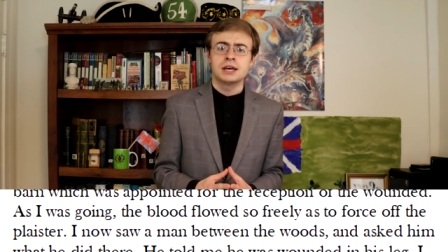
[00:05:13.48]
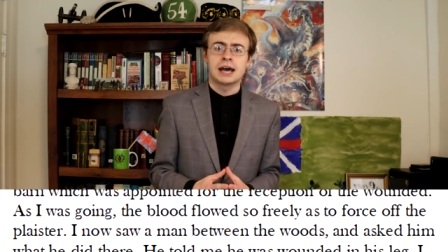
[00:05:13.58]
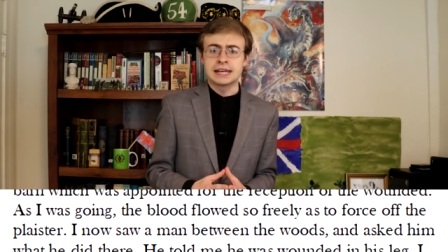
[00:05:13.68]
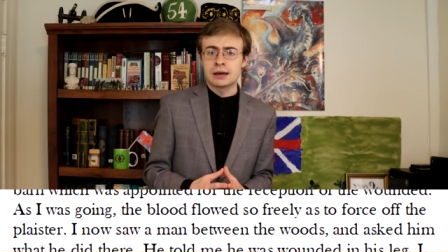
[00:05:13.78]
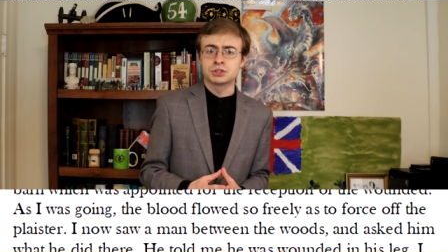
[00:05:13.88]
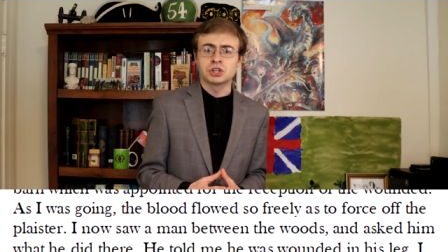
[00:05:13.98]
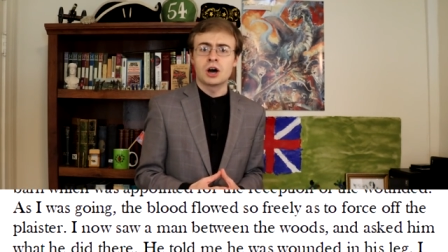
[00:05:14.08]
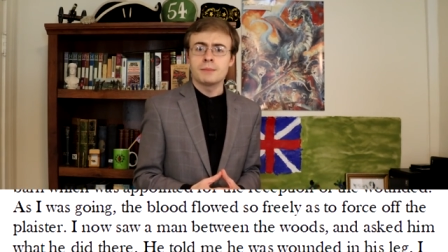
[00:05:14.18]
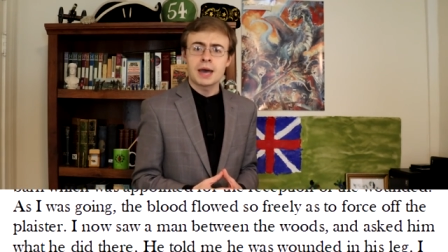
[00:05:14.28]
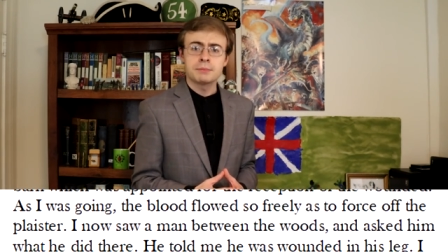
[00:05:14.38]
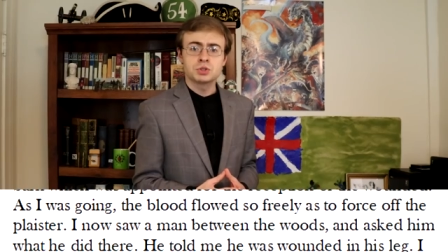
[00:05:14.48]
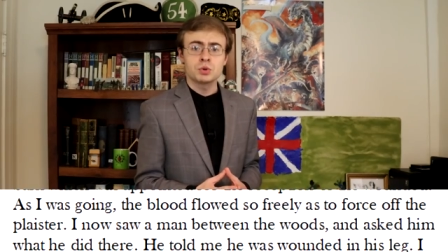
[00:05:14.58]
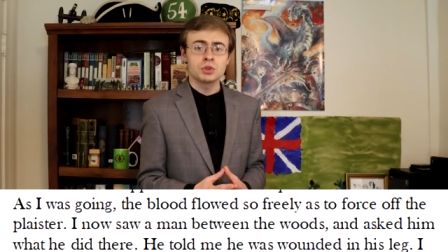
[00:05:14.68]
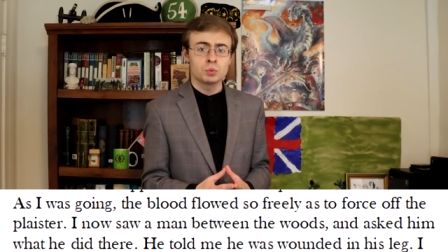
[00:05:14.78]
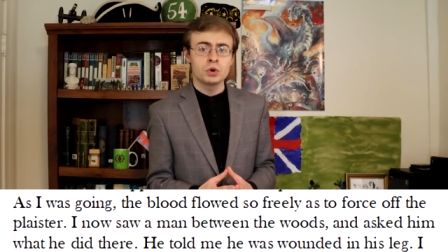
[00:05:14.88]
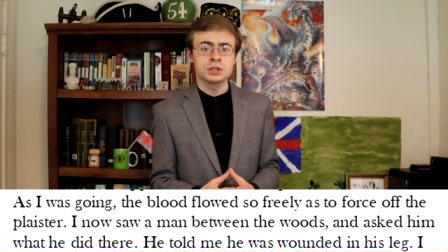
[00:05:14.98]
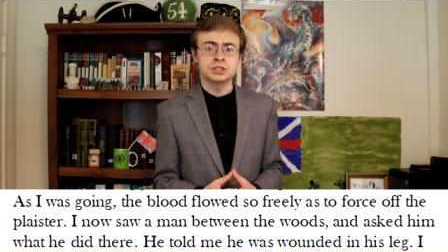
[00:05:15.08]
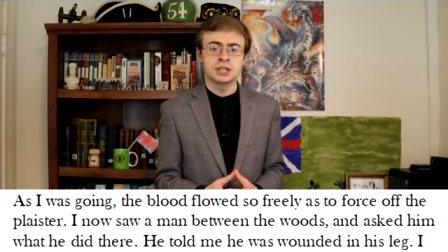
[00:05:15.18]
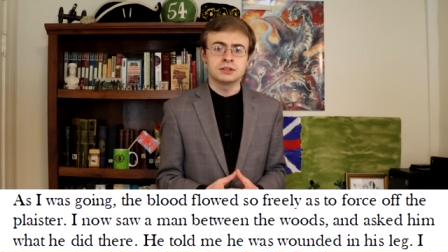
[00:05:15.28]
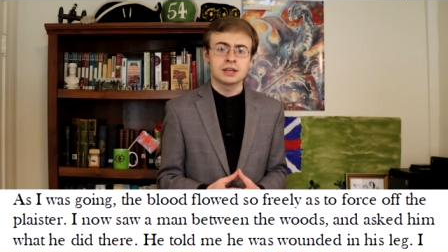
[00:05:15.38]
I now saw a man between the
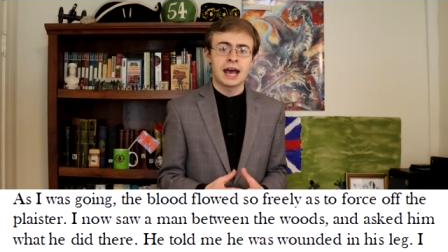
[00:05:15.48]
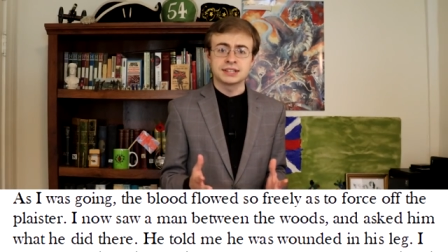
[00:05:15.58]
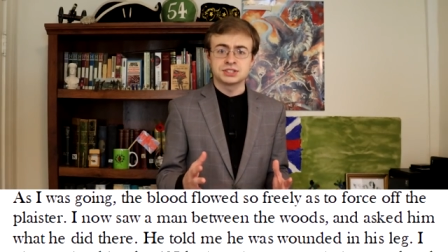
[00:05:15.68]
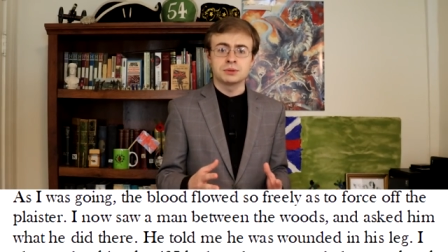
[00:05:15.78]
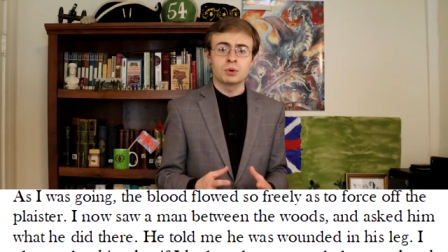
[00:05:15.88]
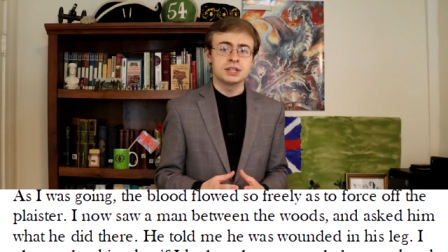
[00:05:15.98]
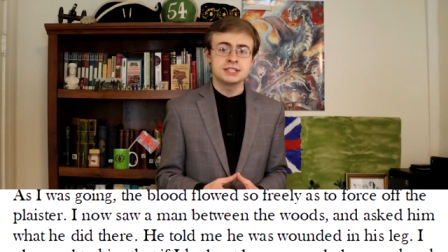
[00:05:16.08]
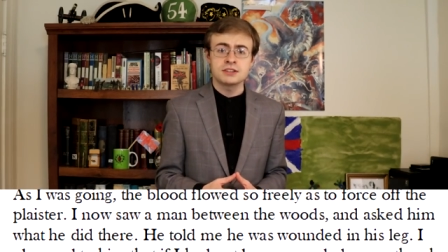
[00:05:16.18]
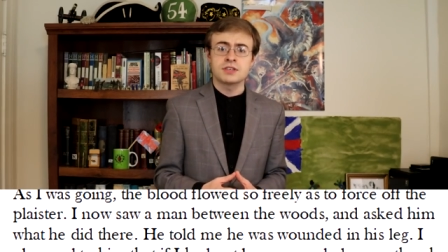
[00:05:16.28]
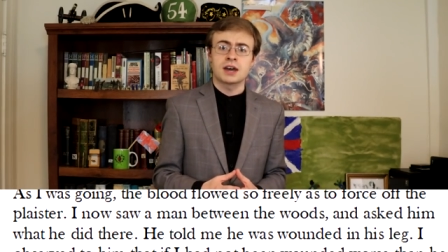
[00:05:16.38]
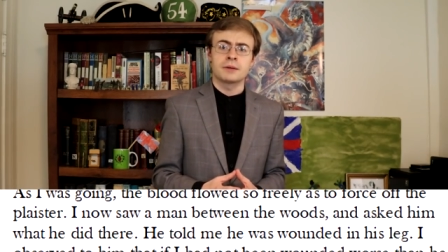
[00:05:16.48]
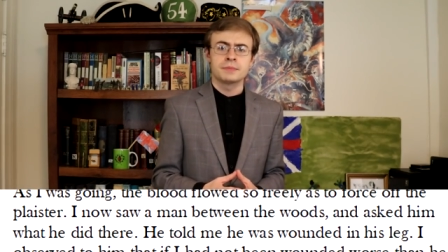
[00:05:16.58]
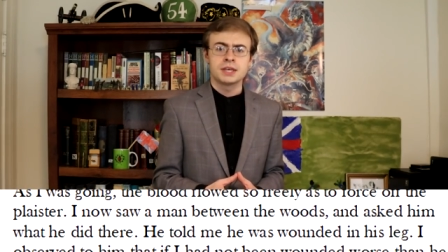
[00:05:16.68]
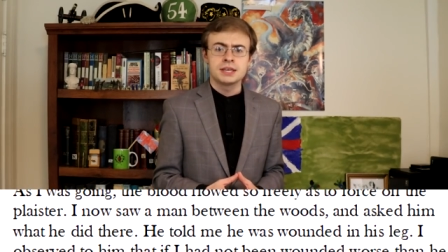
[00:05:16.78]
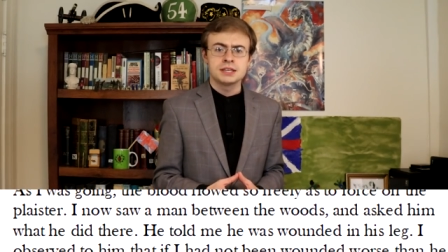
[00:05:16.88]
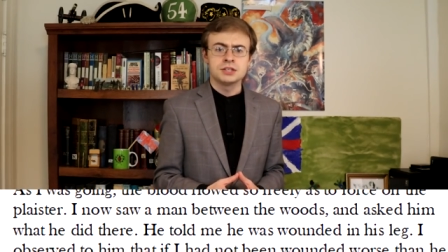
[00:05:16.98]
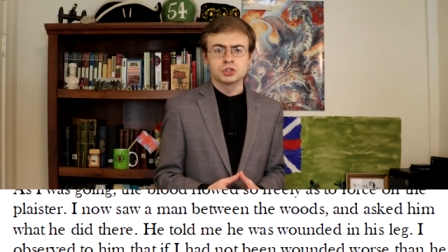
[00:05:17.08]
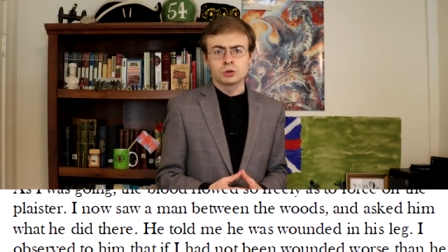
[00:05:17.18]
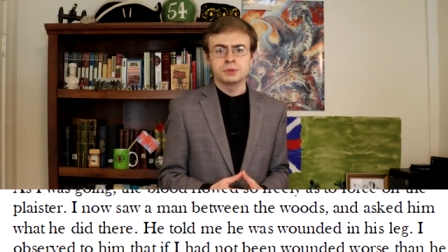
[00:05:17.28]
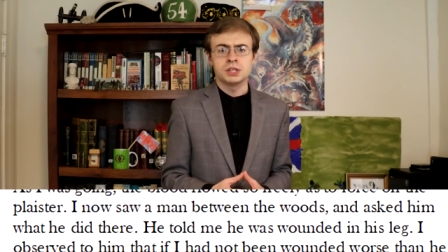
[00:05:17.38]
woods and asked him what he did there. He
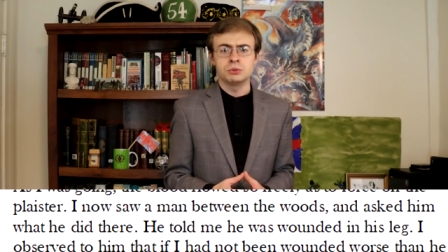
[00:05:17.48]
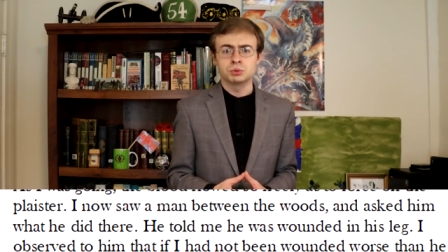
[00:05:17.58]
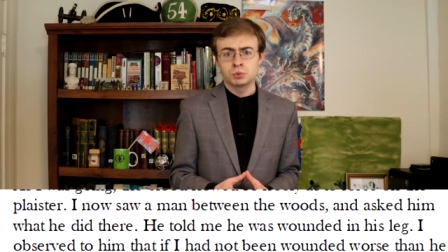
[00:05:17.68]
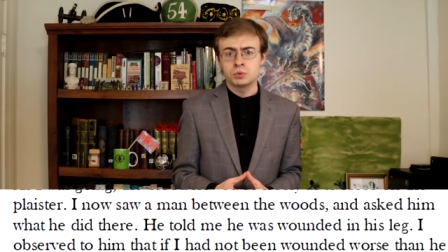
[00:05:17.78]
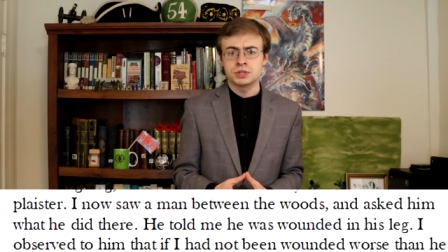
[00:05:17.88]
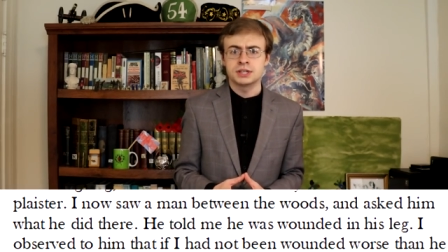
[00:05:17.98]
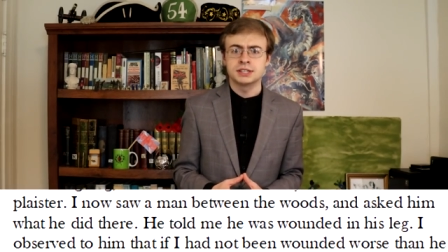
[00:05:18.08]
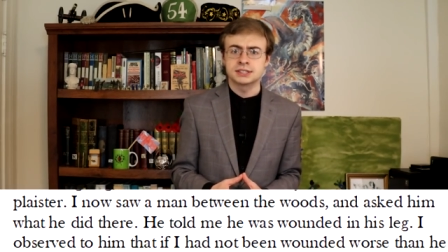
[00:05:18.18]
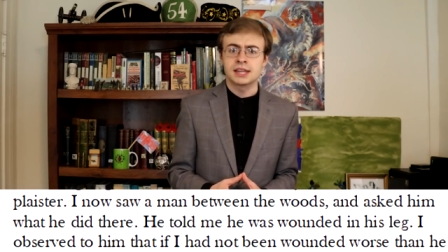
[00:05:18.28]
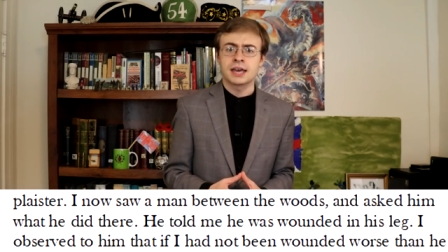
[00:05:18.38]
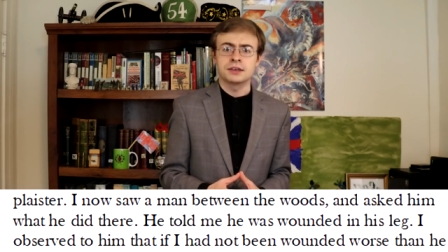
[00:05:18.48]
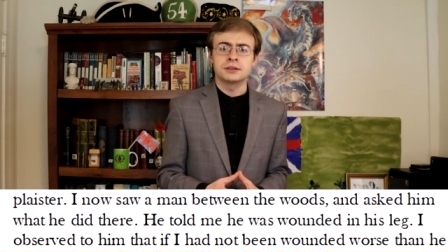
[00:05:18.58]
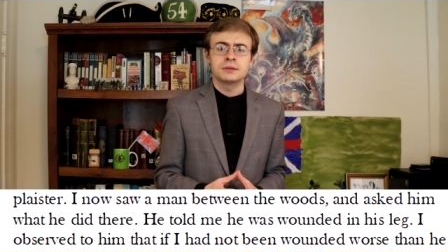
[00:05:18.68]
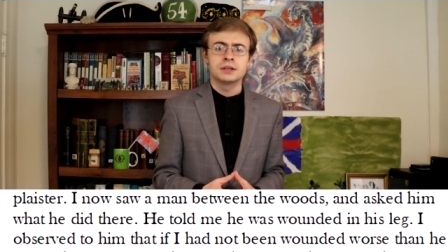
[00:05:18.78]
told me he was wounded in his leg.